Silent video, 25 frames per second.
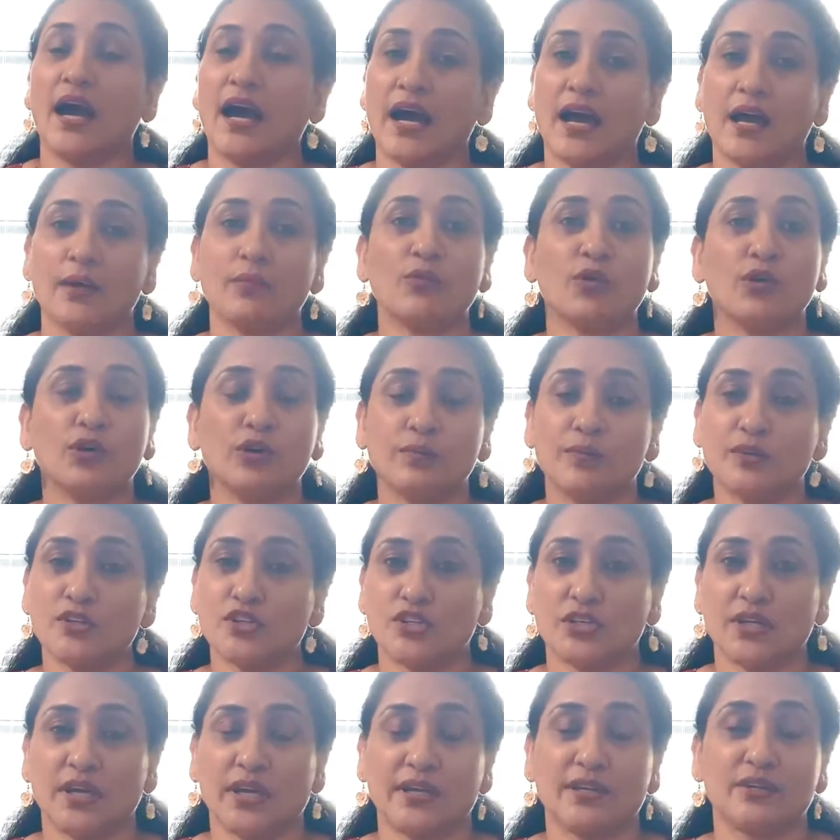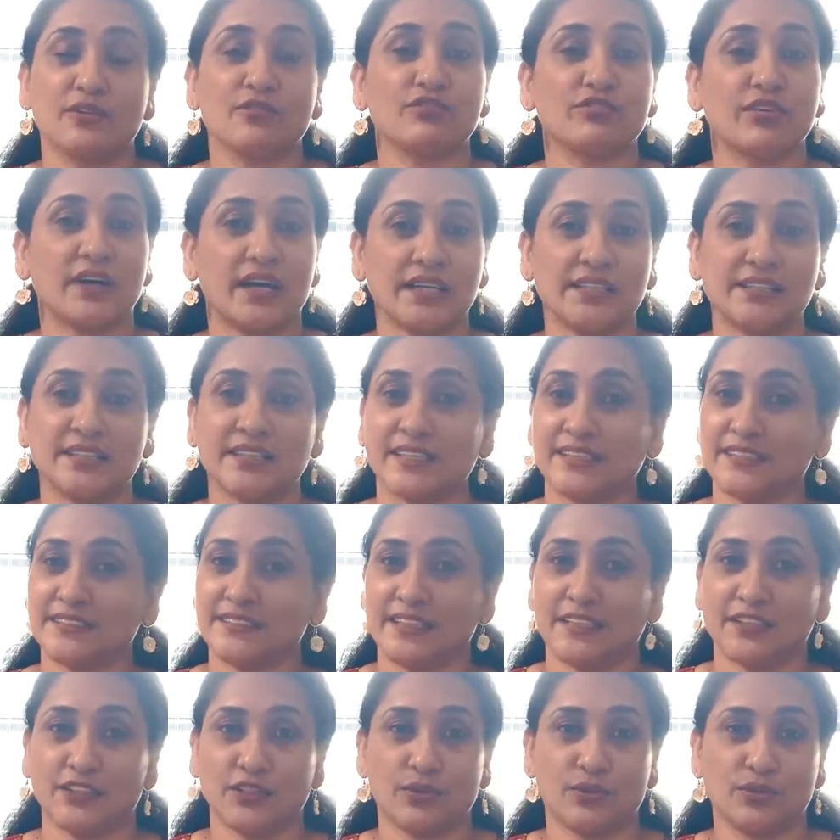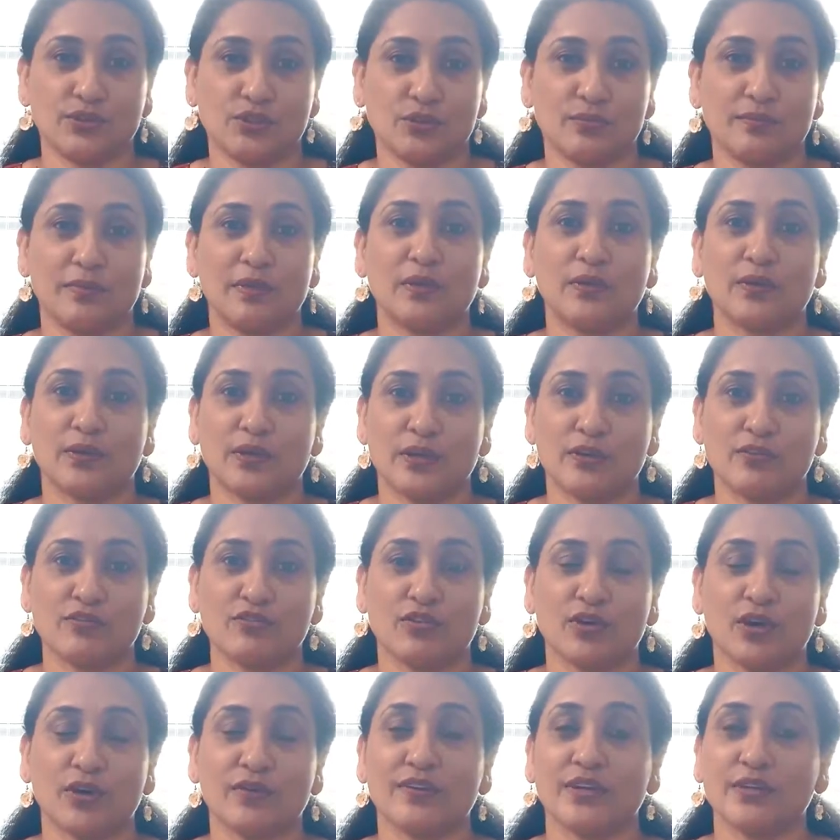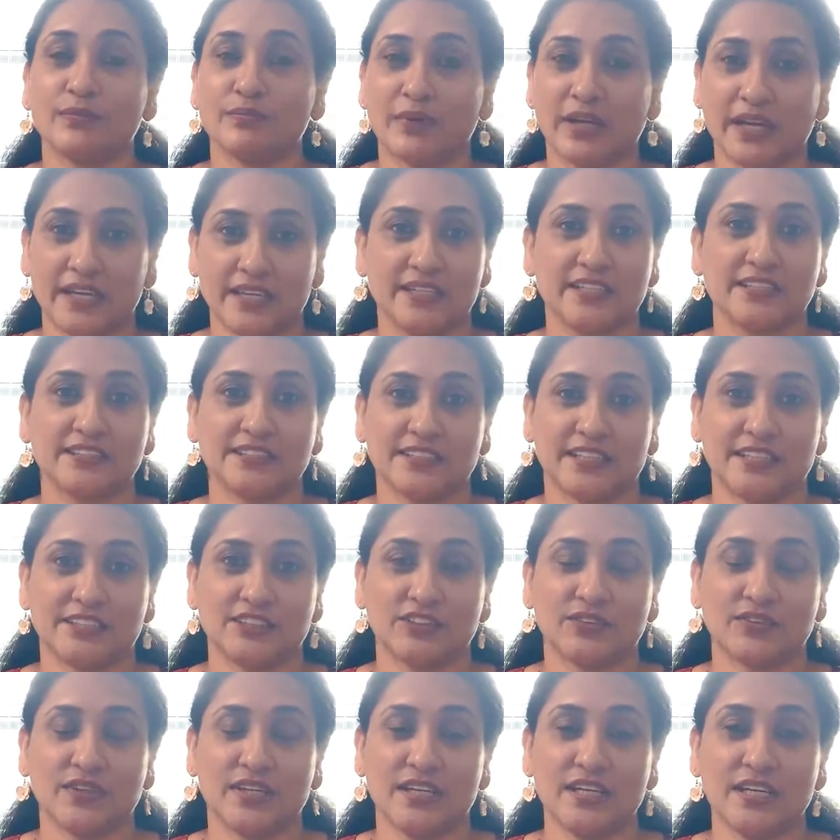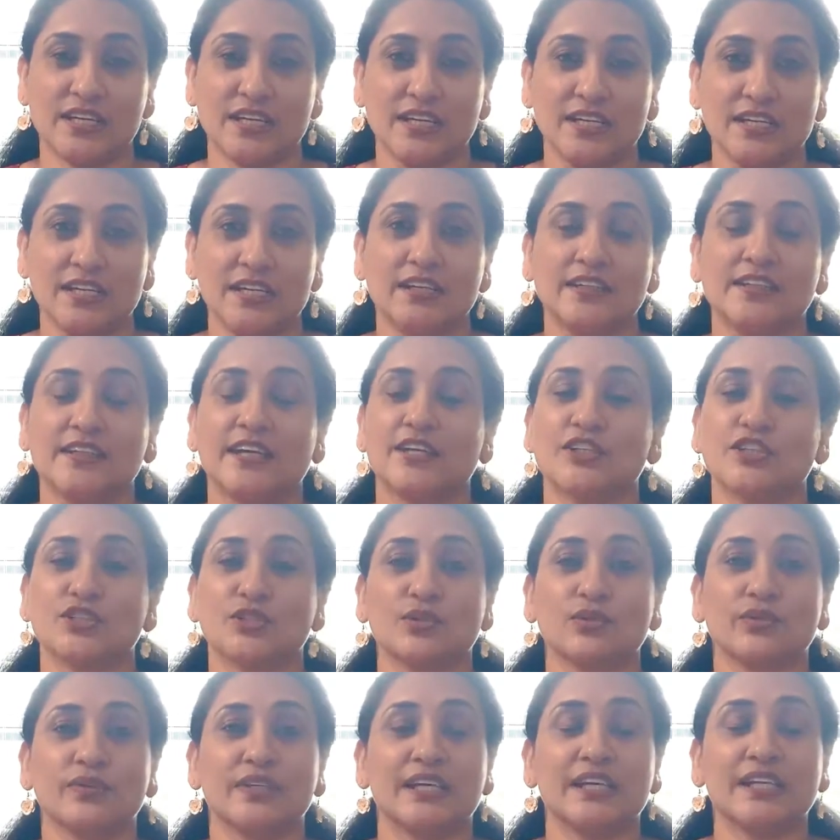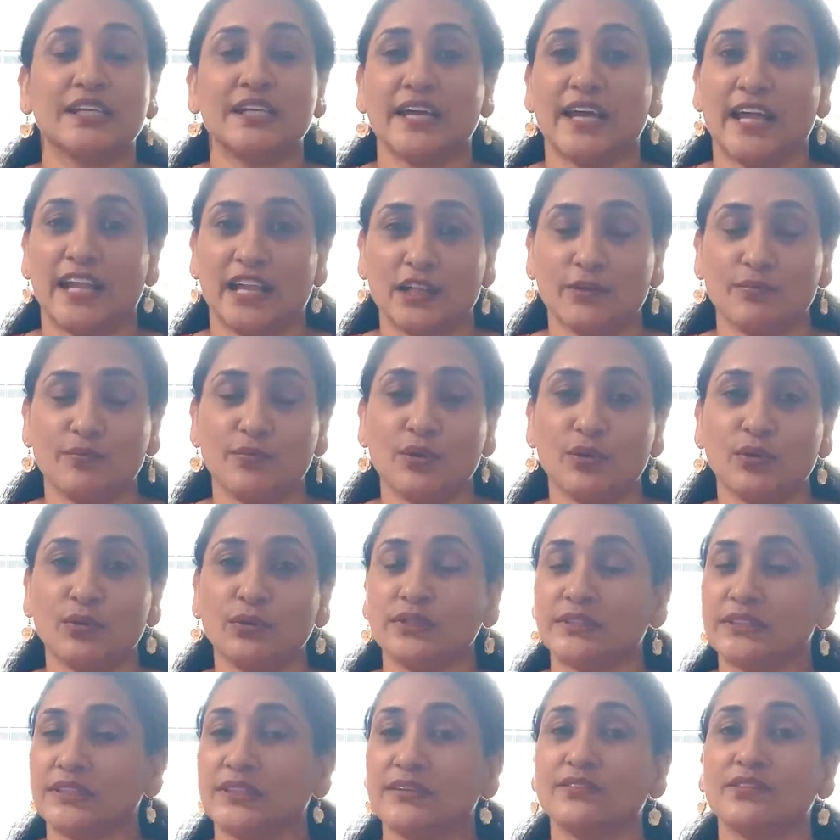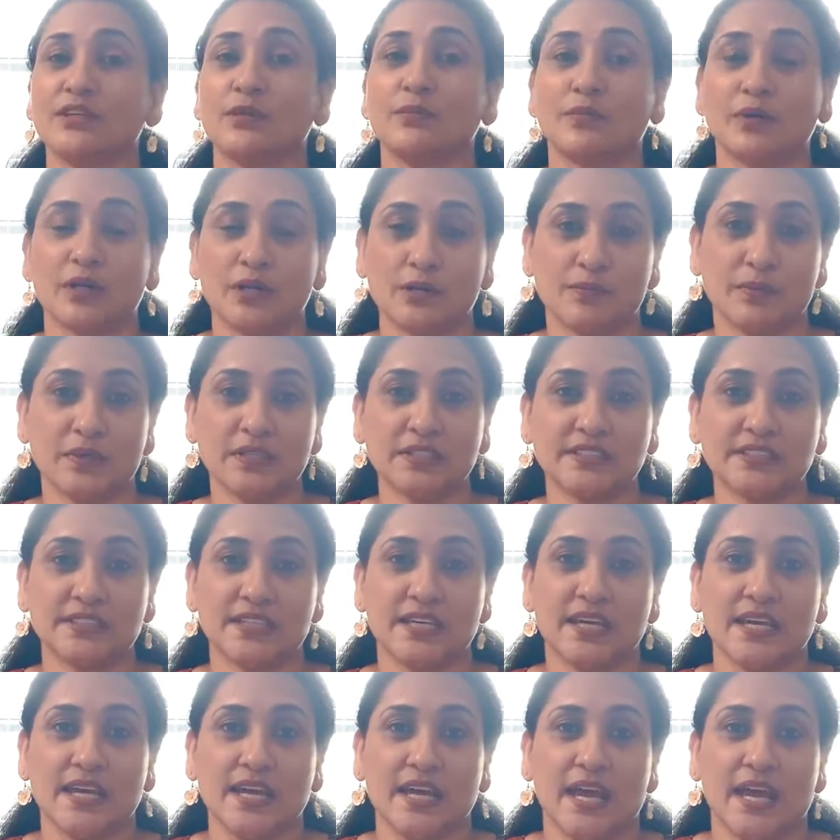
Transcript: I'm going to be sharing five things that you should be looking for when buying a sunscreen that should really help you serve the purpose